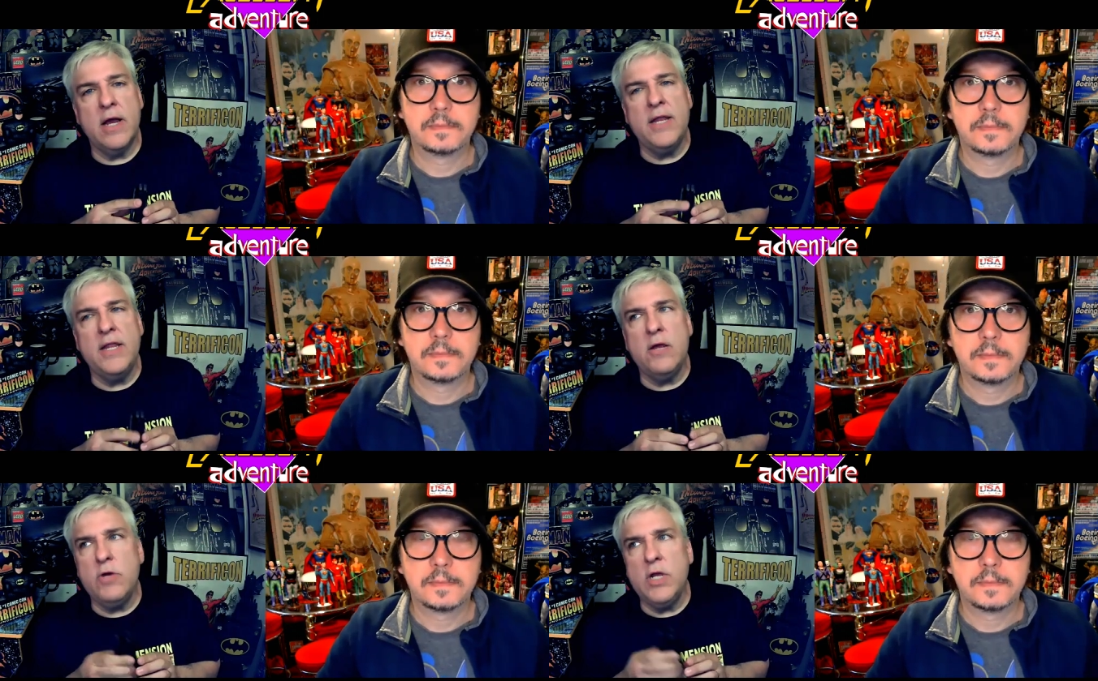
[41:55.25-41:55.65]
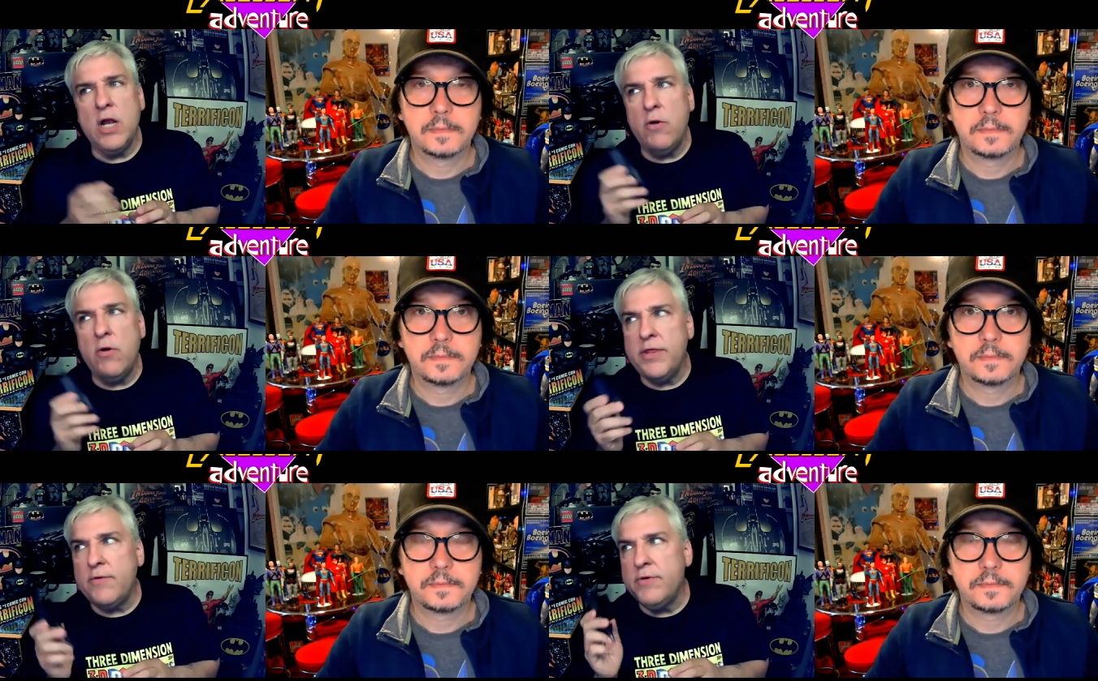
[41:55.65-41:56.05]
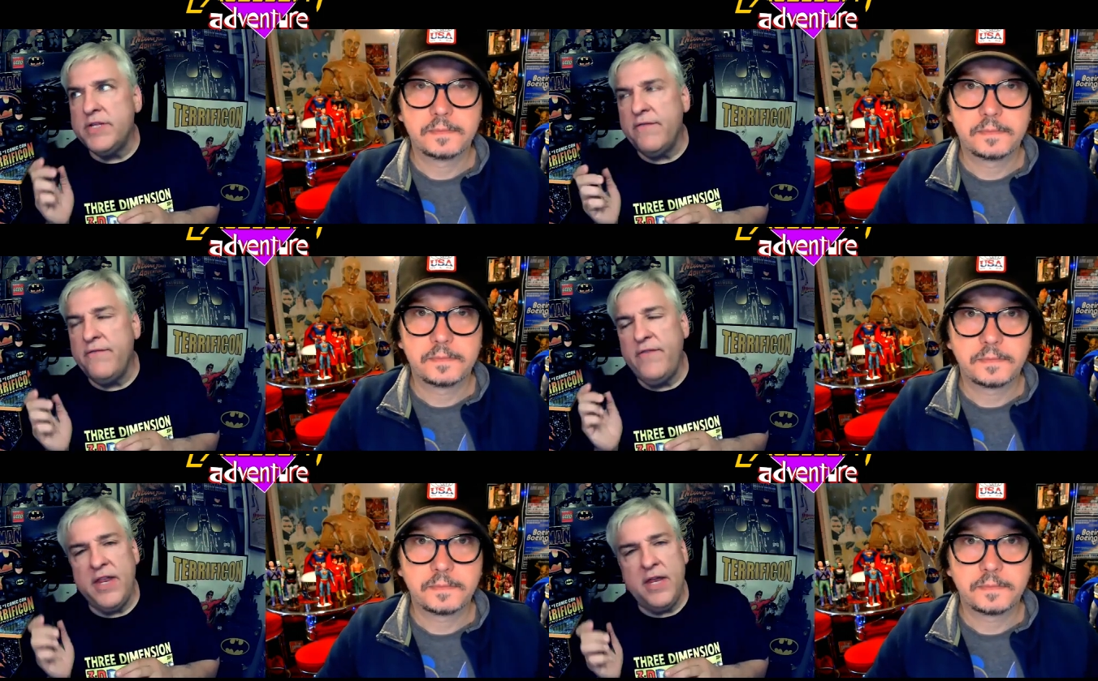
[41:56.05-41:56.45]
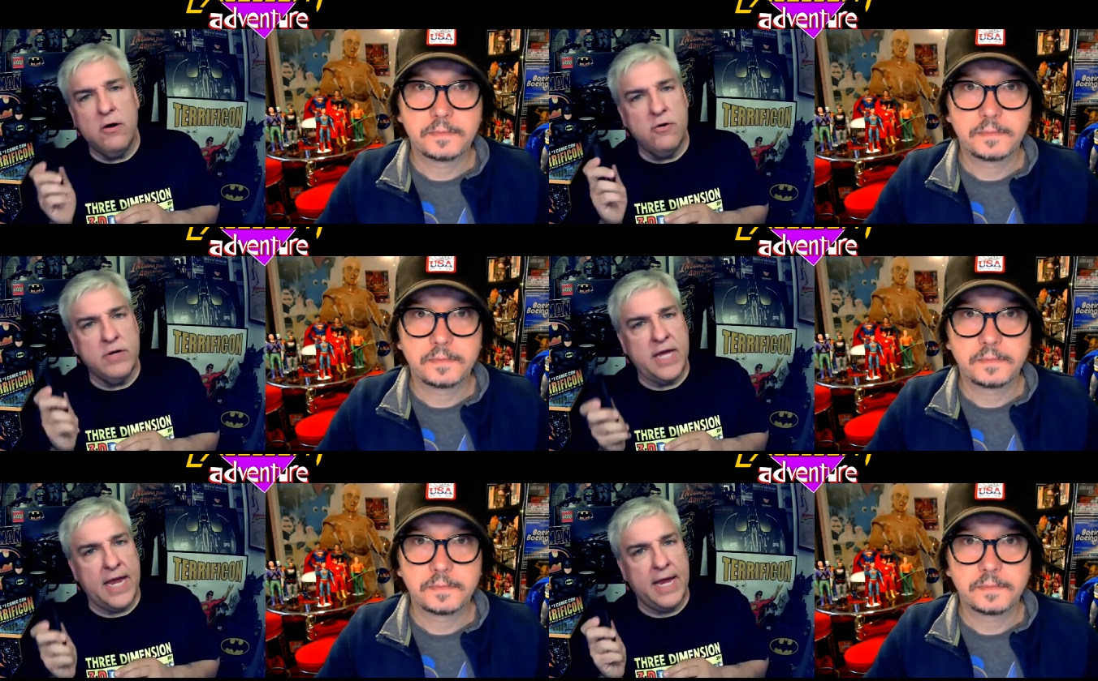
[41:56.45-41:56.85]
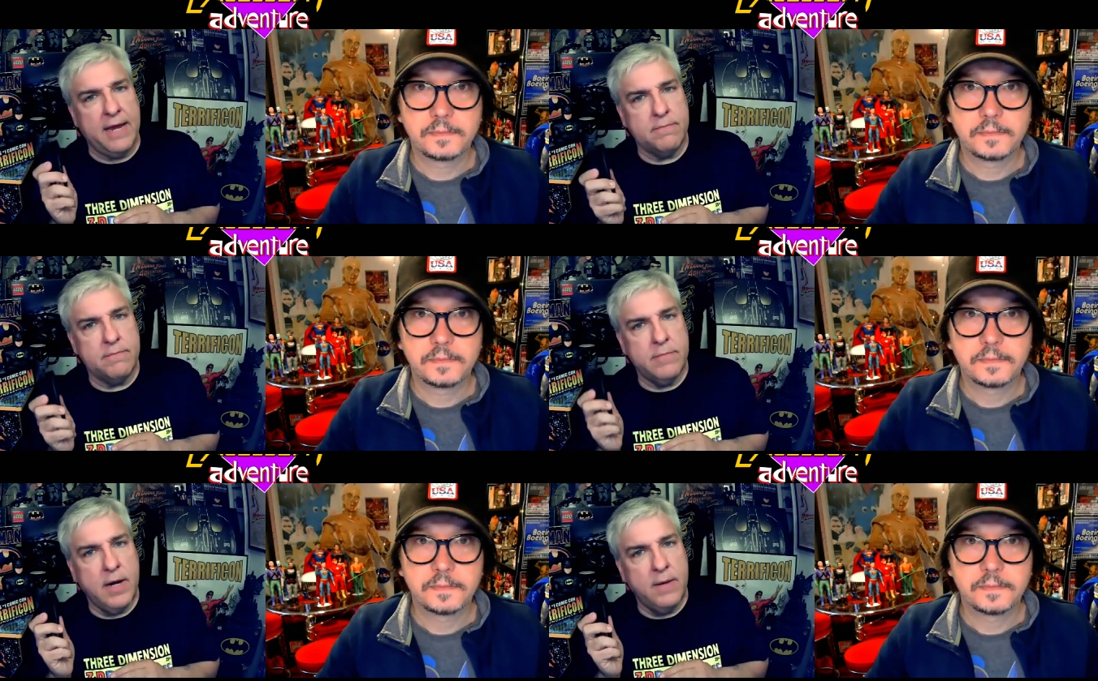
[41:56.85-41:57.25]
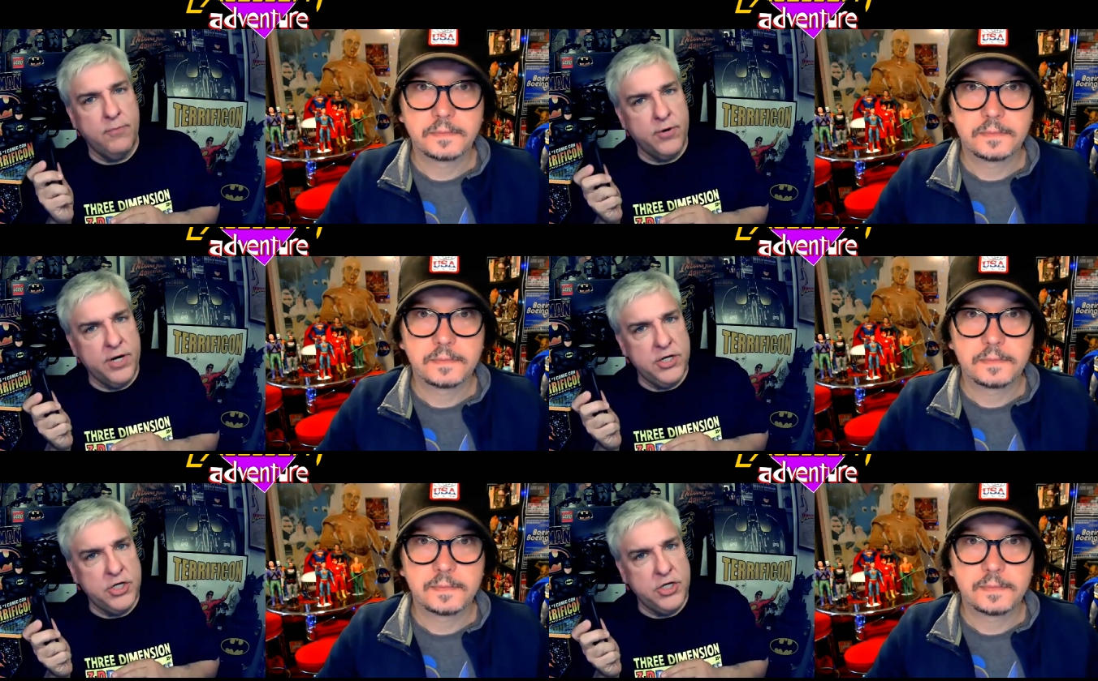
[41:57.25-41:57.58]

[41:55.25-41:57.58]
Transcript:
Speaker 1: And you know what? There was a video game. I'm pretty